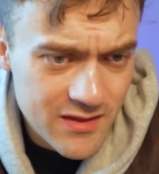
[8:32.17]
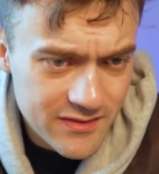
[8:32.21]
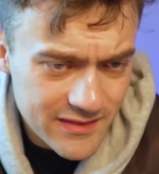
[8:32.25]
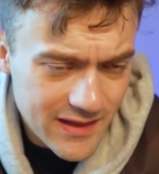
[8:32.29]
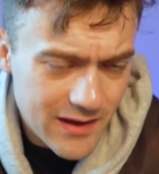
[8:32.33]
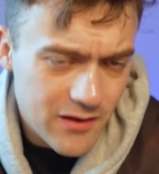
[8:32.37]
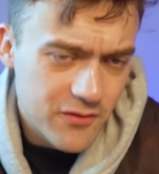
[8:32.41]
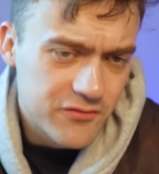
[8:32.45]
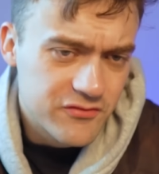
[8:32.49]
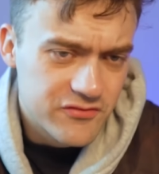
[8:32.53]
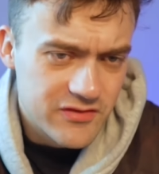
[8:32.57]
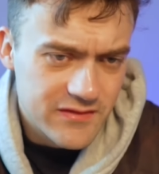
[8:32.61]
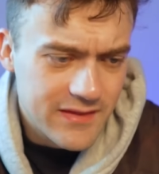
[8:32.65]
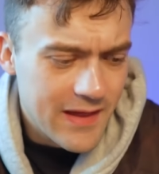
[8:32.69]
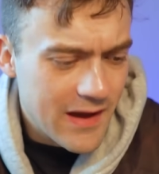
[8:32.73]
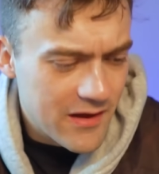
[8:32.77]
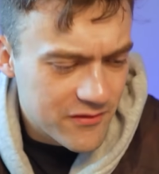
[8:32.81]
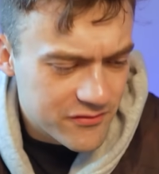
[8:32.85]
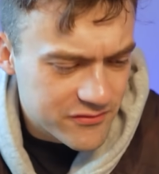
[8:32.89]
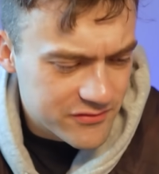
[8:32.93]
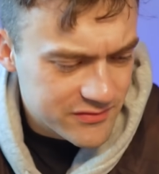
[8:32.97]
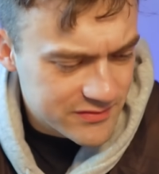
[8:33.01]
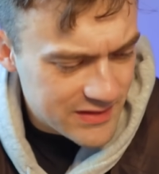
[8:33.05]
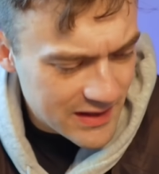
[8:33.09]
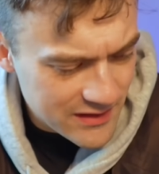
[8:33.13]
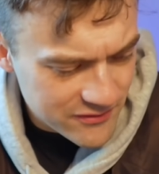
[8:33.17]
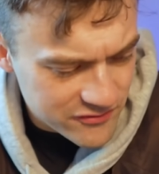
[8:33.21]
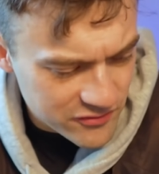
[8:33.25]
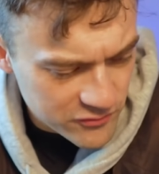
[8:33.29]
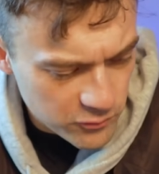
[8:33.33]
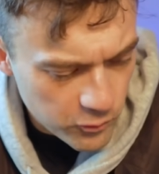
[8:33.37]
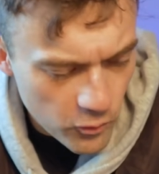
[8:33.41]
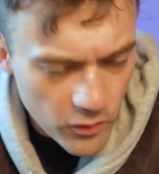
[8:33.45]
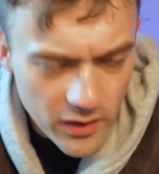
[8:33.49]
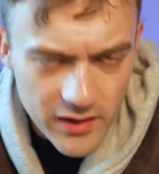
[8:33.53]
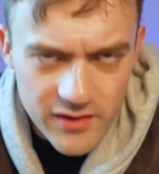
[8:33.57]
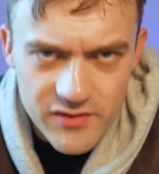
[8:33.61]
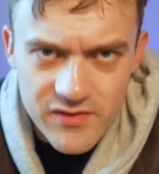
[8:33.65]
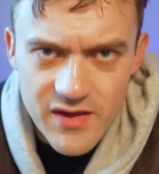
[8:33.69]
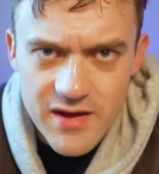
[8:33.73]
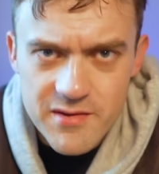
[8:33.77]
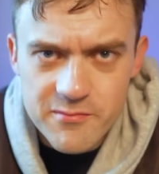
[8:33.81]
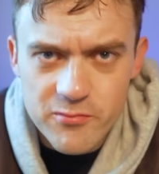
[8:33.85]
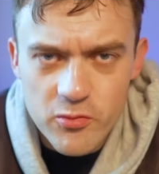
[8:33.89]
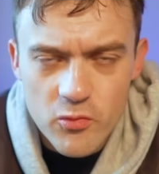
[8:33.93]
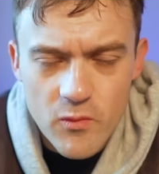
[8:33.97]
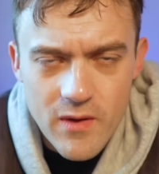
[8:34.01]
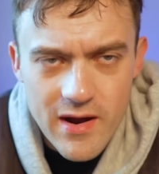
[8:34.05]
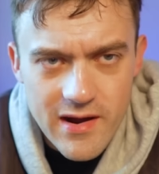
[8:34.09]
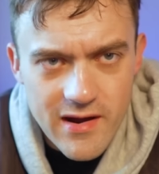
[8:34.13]
That, that's, that's just one
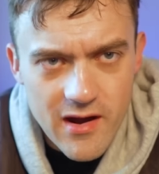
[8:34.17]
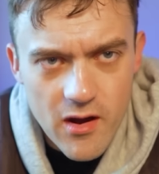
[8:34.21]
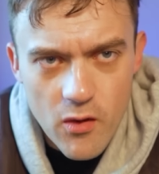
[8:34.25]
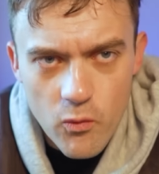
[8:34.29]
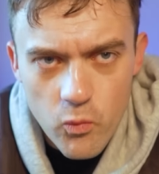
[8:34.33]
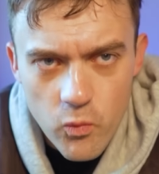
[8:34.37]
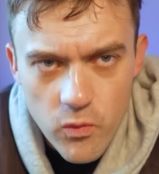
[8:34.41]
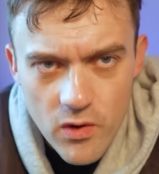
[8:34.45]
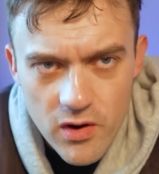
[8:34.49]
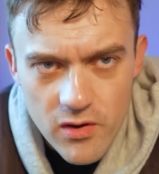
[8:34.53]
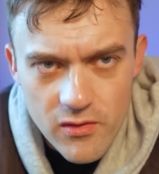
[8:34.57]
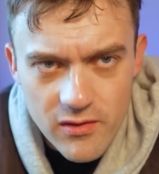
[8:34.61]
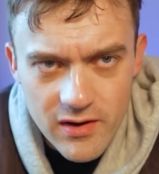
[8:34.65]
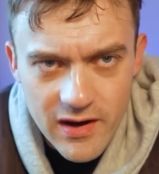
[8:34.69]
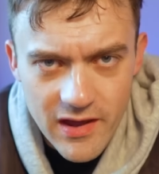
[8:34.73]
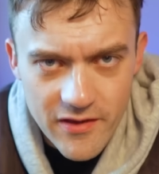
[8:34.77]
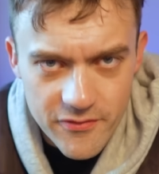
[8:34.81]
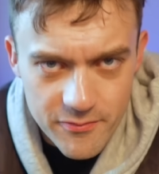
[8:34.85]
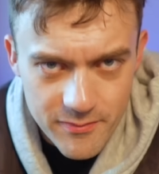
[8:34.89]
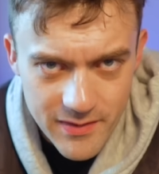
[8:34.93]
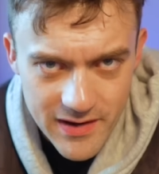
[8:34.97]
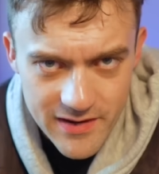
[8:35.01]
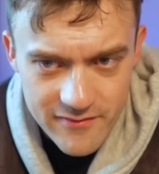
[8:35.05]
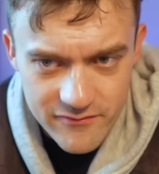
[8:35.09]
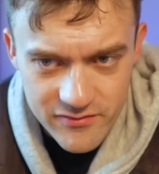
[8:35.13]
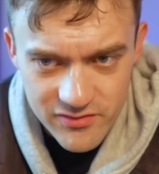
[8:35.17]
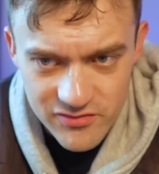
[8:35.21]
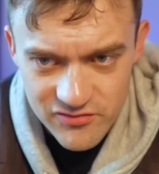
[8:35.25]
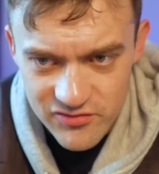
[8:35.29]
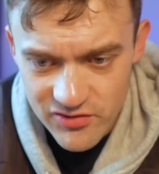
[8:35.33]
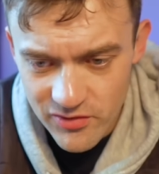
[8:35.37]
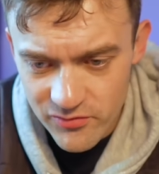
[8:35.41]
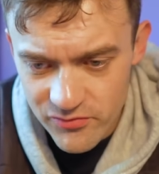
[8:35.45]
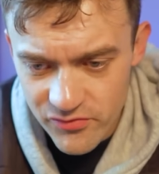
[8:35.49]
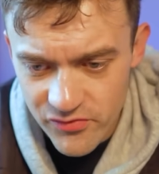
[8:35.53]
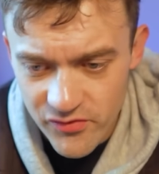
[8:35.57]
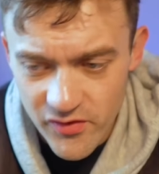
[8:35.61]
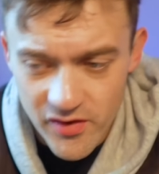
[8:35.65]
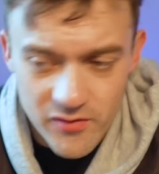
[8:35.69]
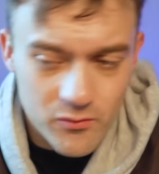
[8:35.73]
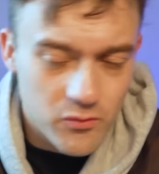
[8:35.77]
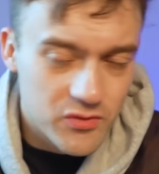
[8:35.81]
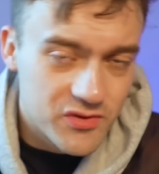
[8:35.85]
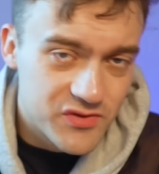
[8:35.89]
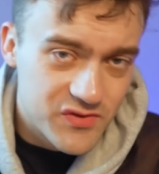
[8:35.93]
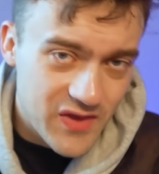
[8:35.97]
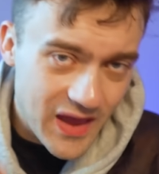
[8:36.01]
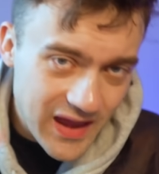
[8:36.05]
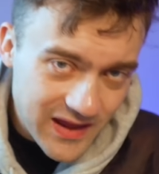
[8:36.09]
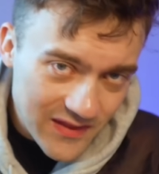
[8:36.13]
example where a world-class player for this Chelsea side
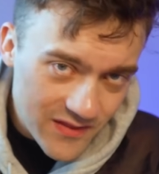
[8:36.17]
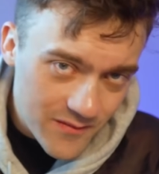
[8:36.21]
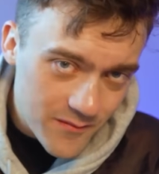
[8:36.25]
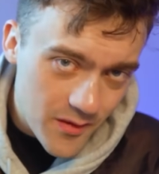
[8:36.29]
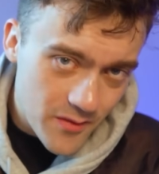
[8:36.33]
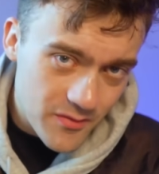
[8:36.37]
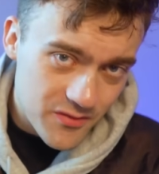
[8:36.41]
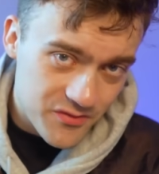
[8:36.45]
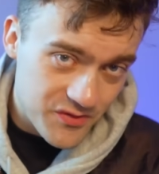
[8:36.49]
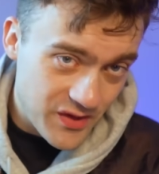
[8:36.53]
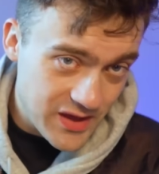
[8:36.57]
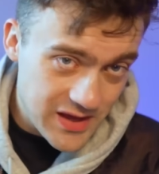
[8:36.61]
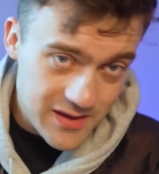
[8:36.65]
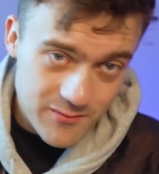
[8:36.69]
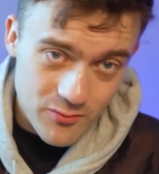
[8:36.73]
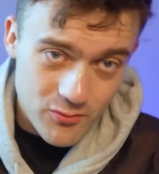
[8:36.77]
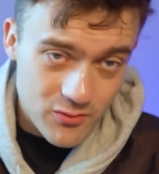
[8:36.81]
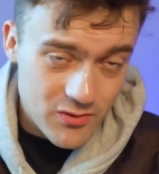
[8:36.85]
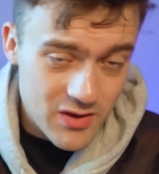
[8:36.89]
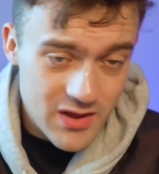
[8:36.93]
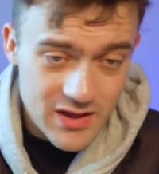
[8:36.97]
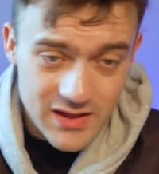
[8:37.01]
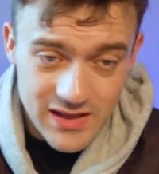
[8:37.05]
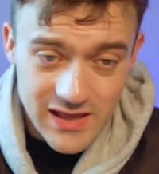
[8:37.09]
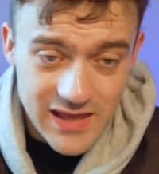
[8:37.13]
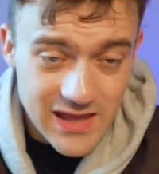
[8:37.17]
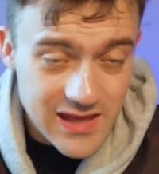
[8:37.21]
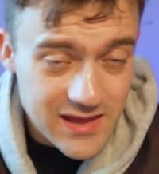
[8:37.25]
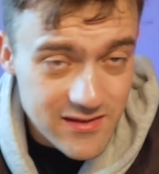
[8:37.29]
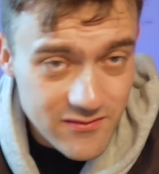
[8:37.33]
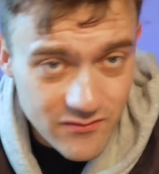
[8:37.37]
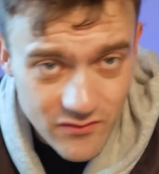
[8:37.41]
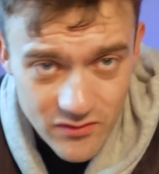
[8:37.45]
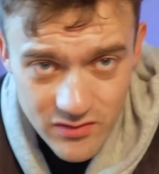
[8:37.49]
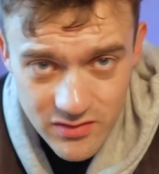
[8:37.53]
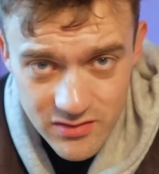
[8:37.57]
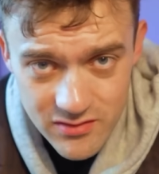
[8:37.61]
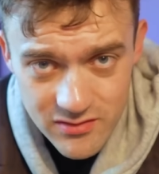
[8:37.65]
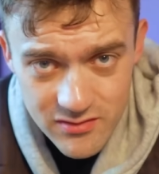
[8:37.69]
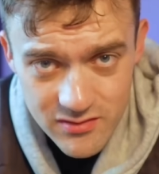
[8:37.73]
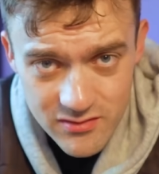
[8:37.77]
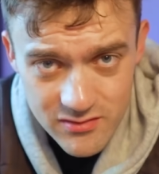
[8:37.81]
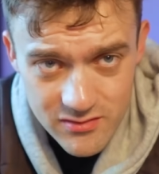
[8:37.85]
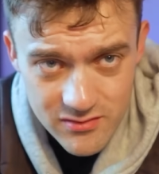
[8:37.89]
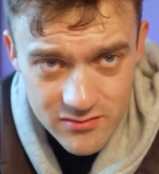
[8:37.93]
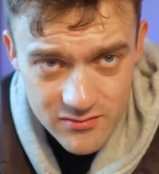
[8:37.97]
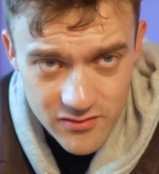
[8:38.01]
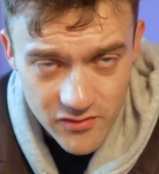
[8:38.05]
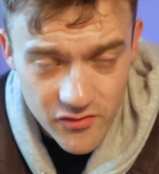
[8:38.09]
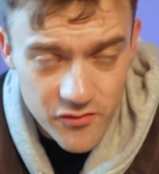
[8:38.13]
would take them up the table, even
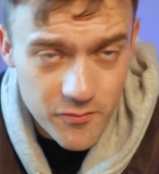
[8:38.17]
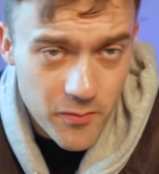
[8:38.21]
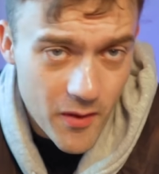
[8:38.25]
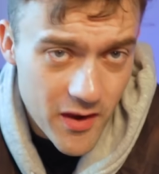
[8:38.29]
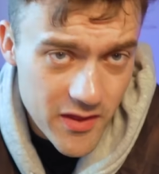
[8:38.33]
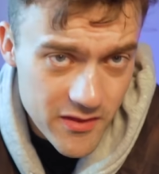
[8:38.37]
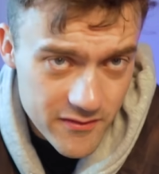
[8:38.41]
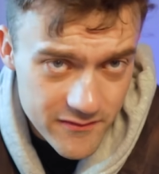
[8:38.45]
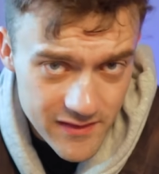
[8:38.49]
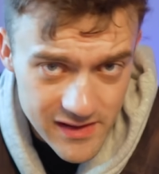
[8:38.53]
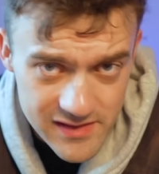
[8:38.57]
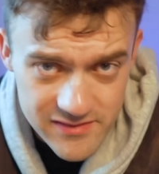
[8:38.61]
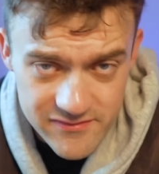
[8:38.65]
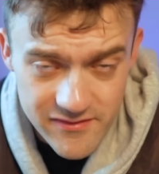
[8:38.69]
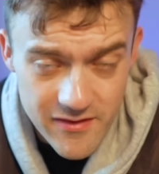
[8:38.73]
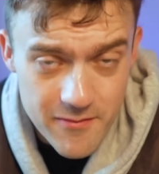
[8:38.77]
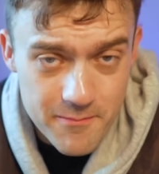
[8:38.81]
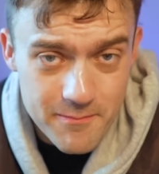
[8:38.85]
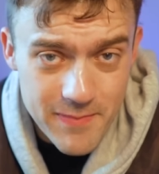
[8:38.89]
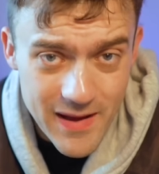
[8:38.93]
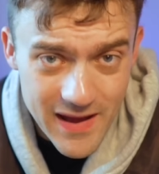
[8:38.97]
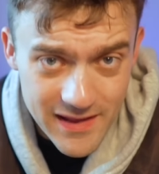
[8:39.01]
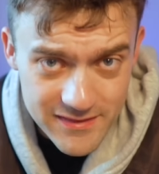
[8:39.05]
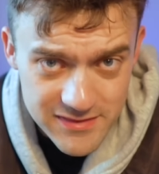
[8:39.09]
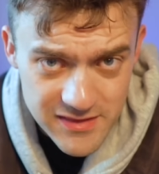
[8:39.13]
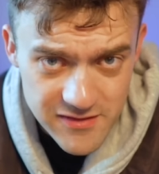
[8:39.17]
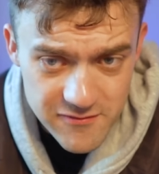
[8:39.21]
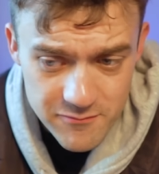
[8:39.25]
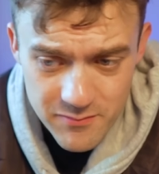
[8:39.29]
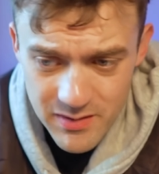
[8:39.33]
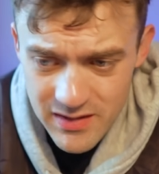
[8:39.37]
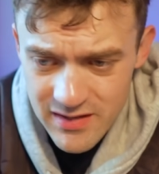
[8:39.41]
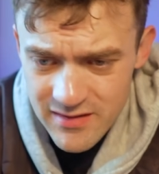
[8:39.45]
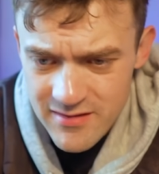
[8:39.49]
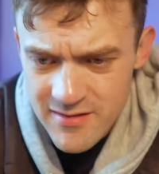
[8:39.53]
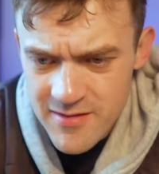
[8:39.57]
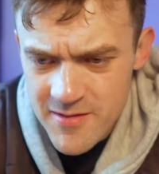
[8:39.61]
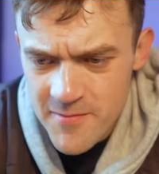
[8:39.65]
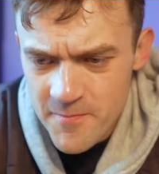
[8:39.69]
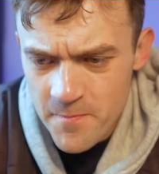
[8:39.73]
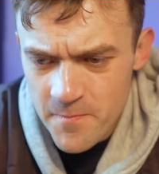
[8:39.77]
despite the fact of how bad they've been.